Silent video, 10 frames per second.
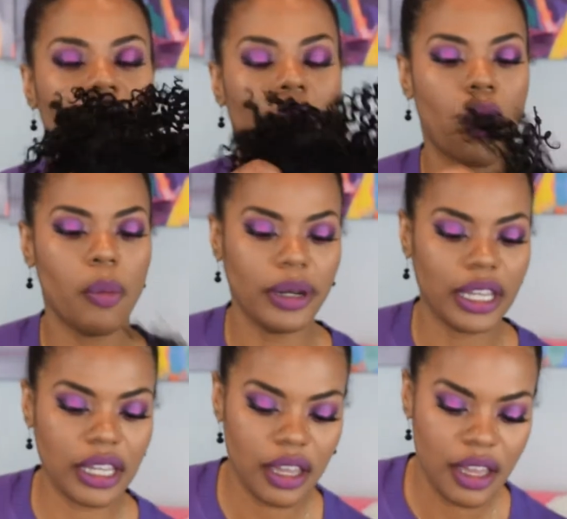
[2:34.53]

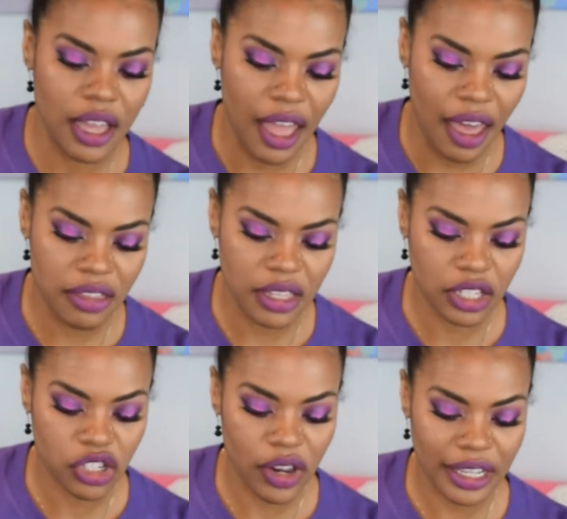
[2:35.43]
opening. And then the
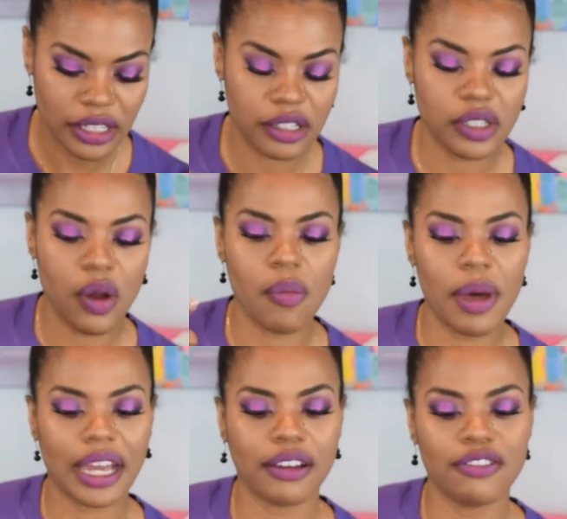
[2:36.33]
tracks are sewn
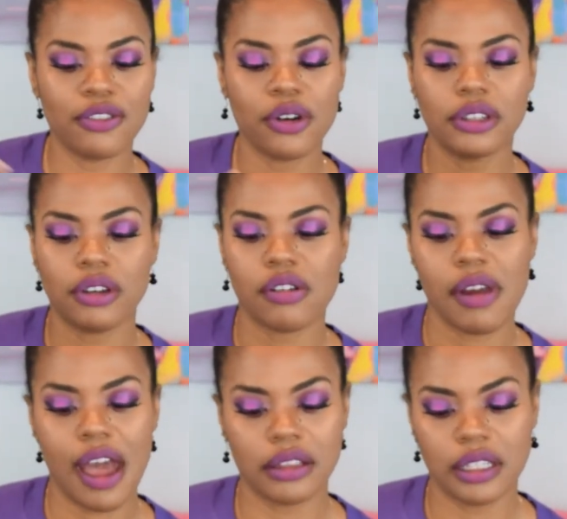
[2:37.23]
back and forth
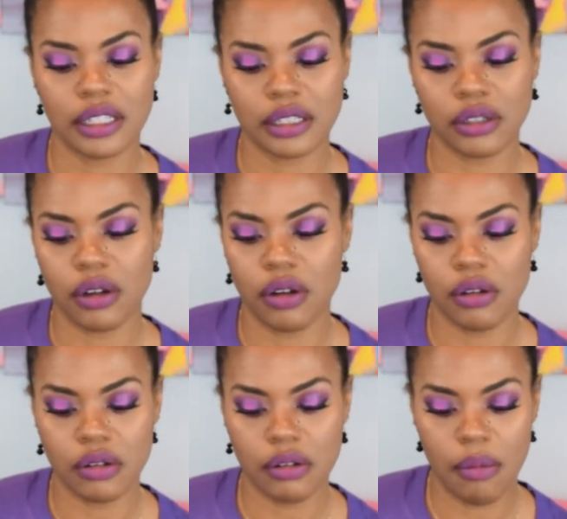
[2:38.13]
around this little
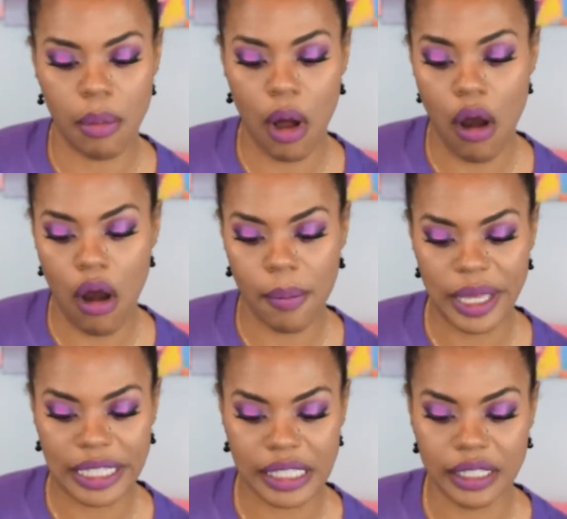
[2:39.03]
ball,
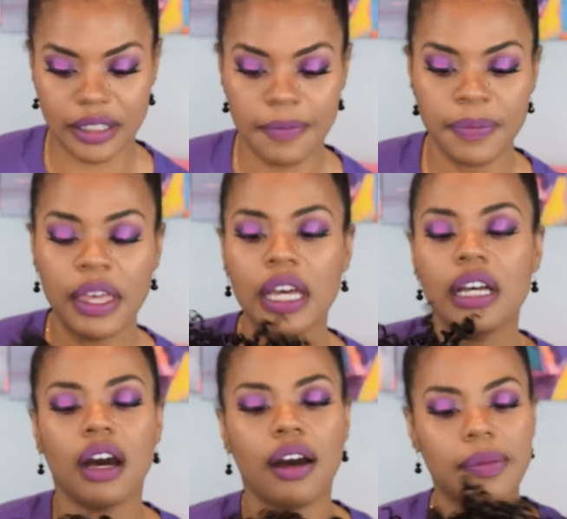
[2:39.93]
basically.
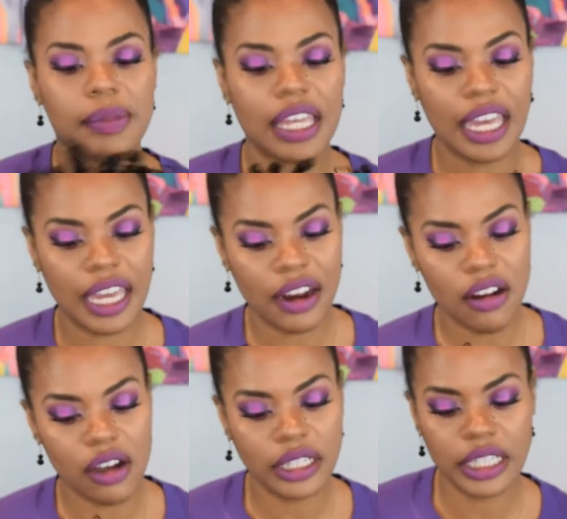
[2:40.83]
The hair
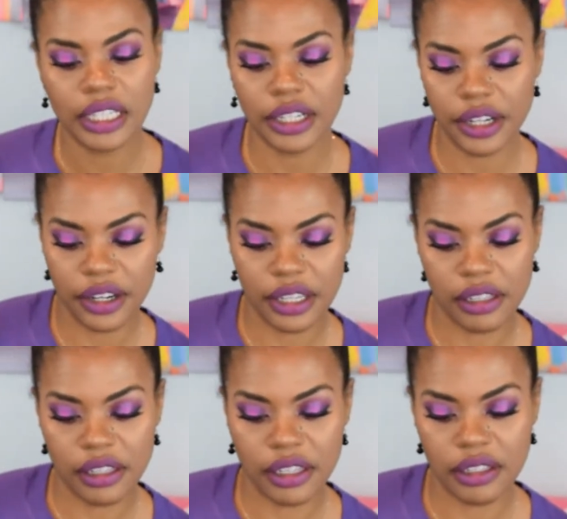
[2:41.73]
on here
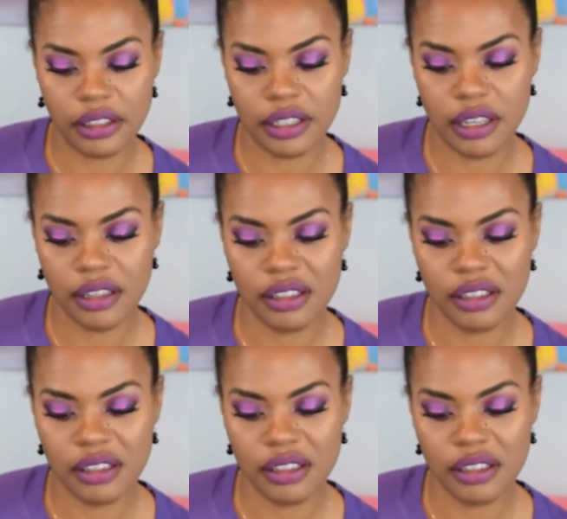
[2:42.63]
is